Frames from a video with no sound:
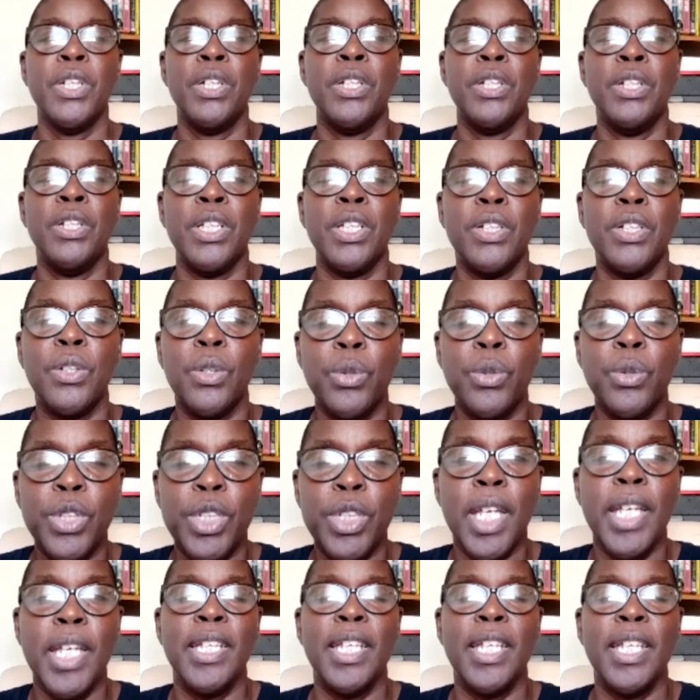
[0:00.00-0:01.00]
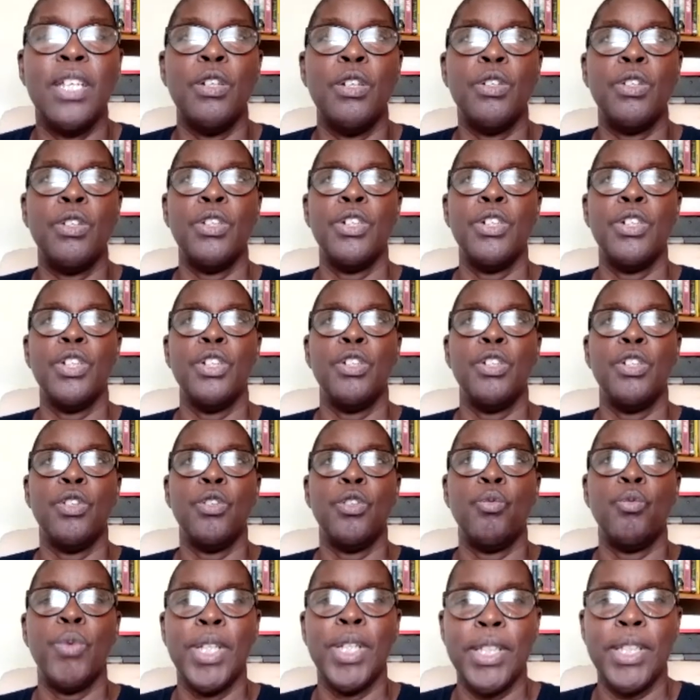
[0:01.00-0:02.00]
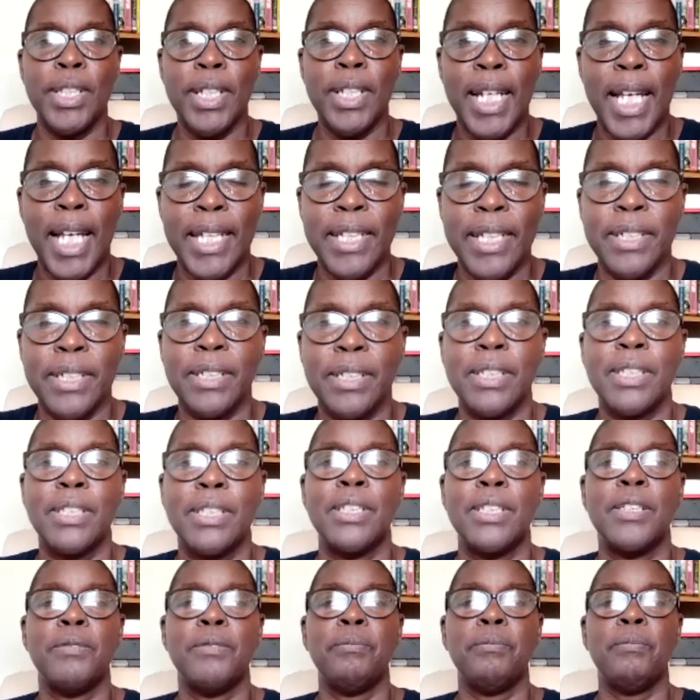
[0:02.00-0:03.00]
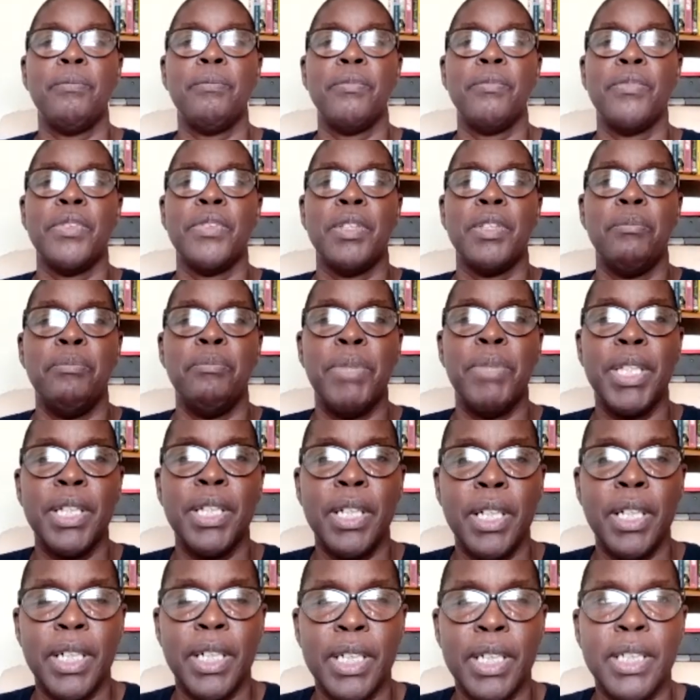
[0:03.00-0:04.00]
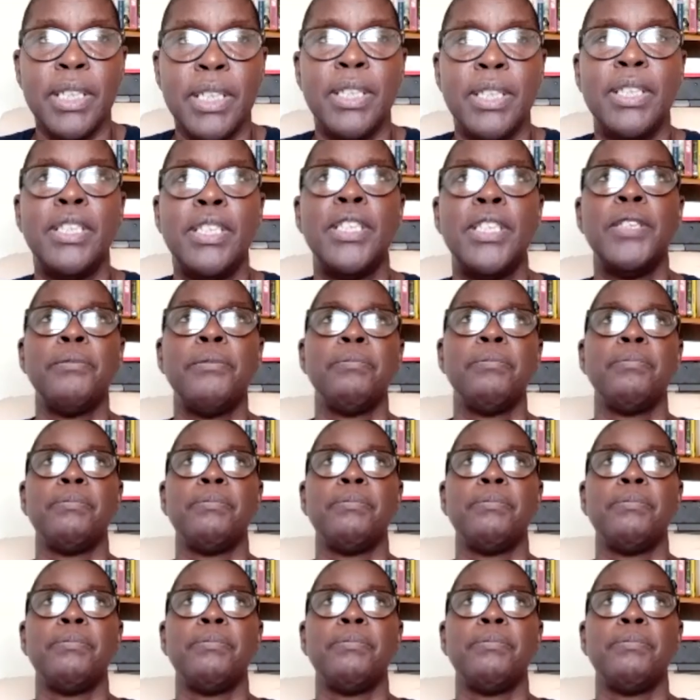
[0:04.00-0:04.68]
negotiating with clients, because